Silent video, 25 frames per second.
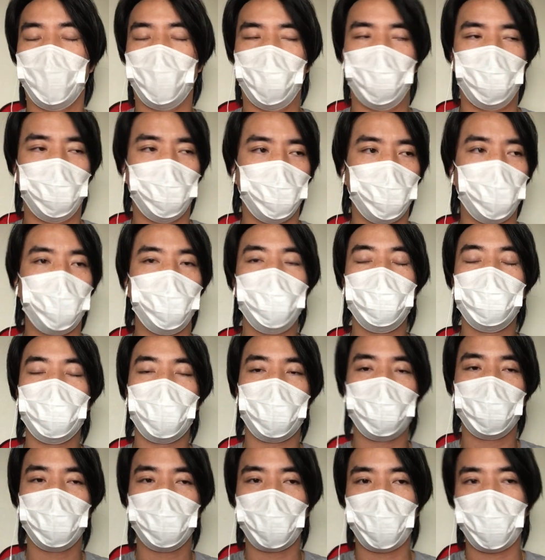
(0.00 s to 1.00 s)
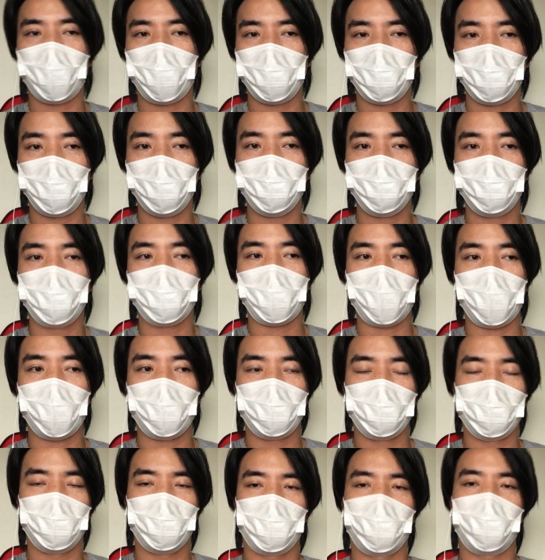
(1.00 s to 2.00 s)
And the reason I'm, why I'm doing that
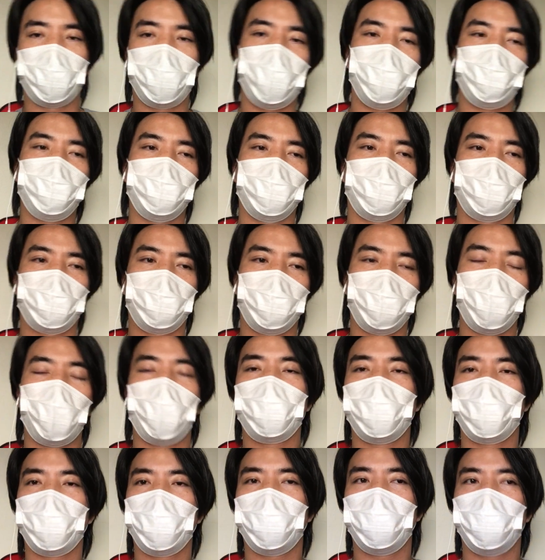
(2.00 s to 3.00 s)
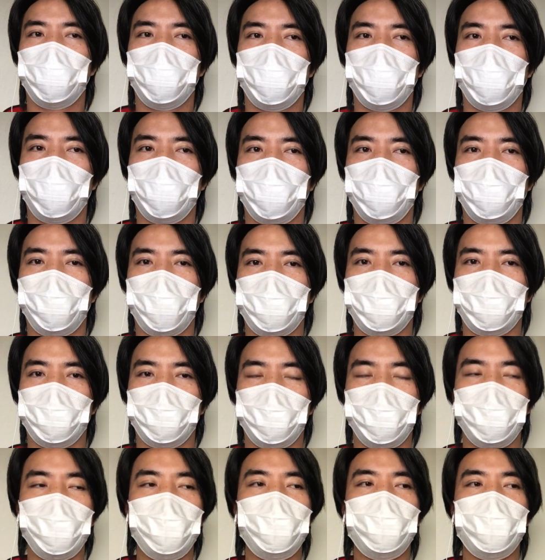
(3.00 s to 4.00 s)
is it keeps it shorter, makes it
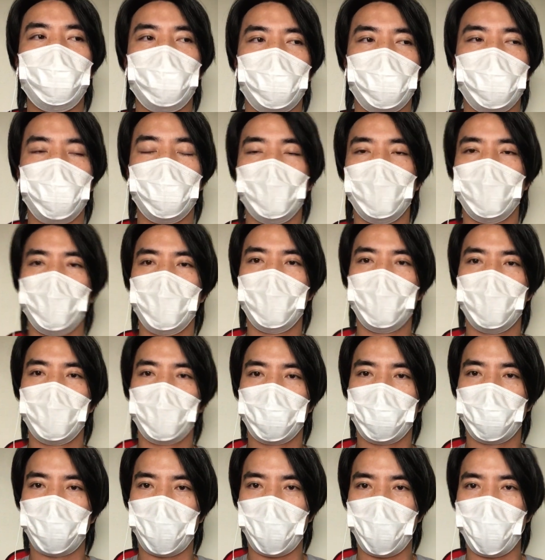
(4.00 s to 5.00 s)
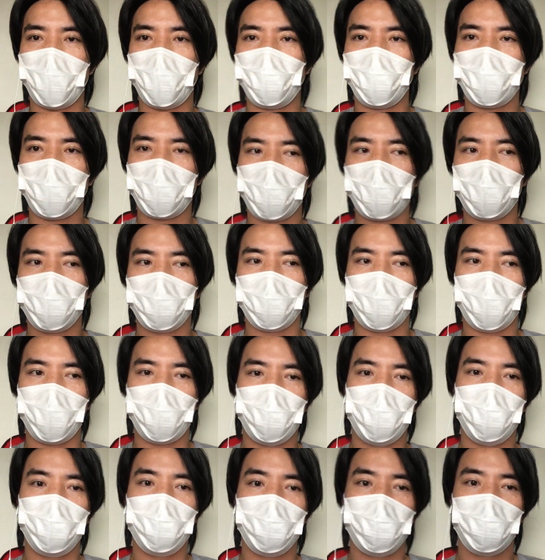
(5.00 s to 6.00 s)
easier. So that way when I go to
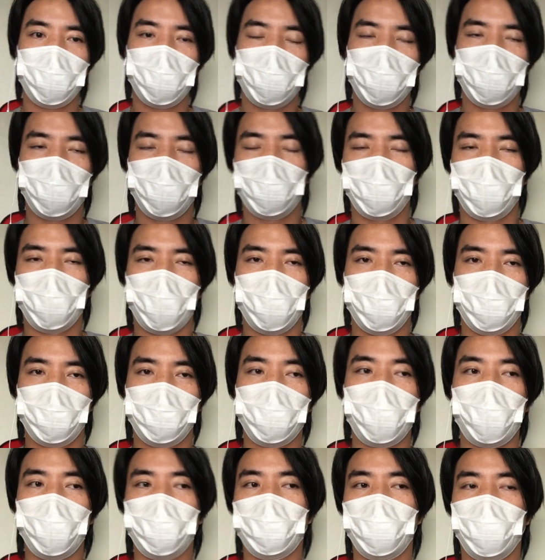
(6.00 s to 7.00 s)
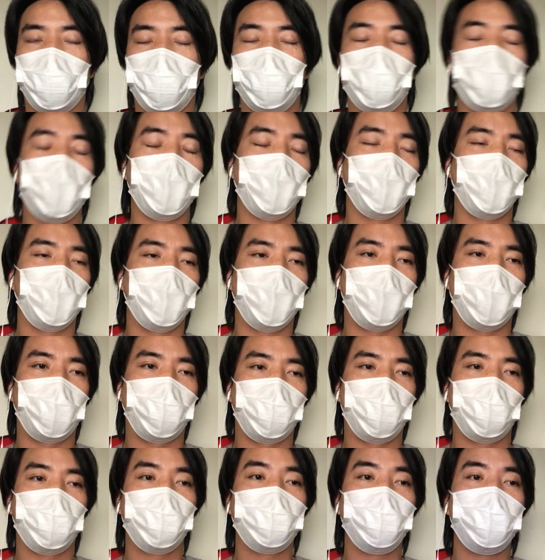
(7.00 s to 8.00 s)
edit on Shotcut,
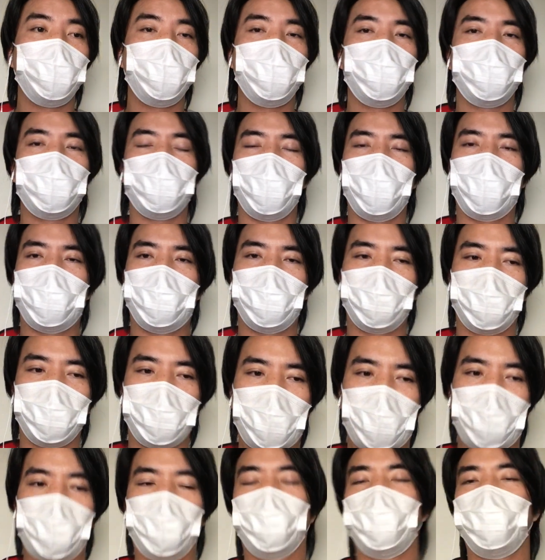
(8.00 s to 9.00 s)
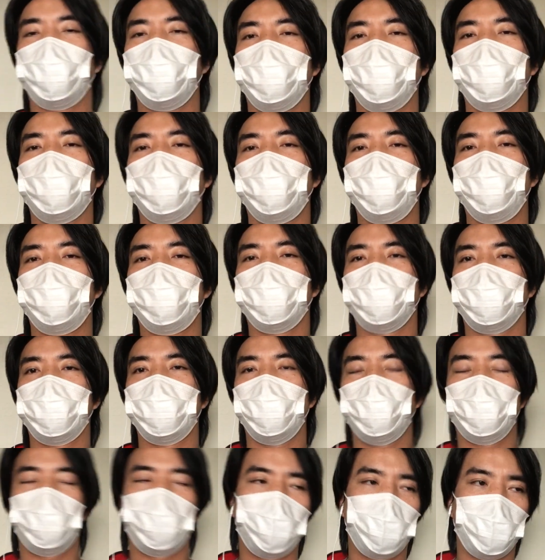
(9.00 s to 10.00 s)
I only need to edit that
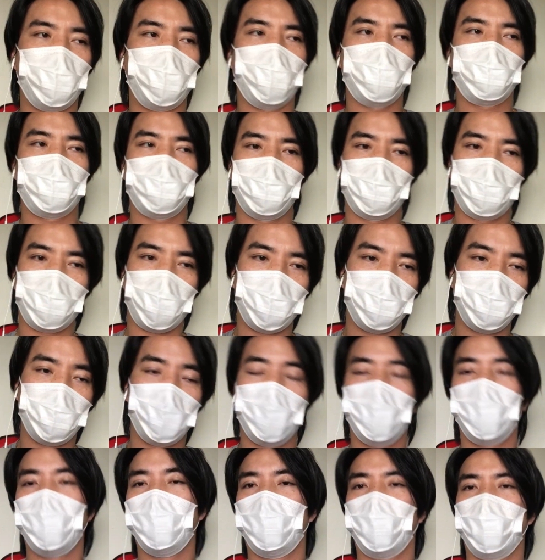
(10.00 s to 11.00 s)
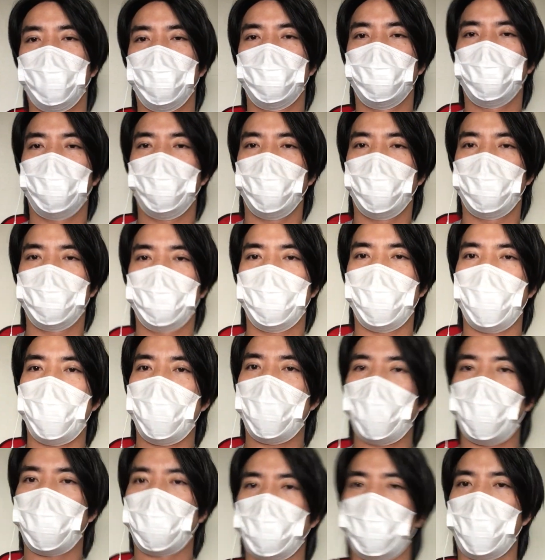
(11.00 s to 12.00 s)
33%. If it messes up, it's, a, uh, it's not
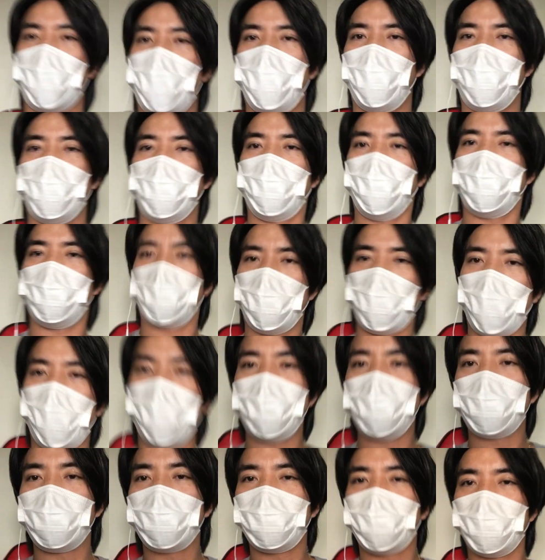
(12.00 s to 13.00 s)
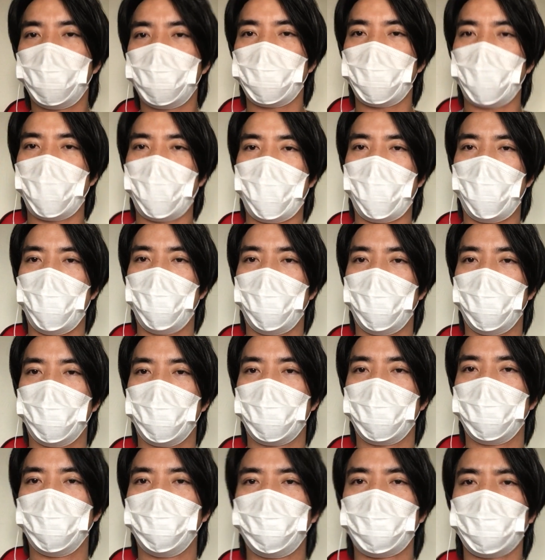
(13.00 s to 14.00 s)
as long. I didn't waste six
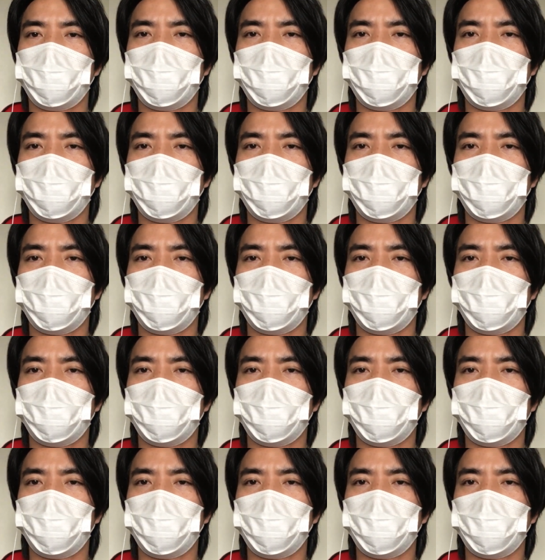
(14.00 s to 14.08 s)
hours.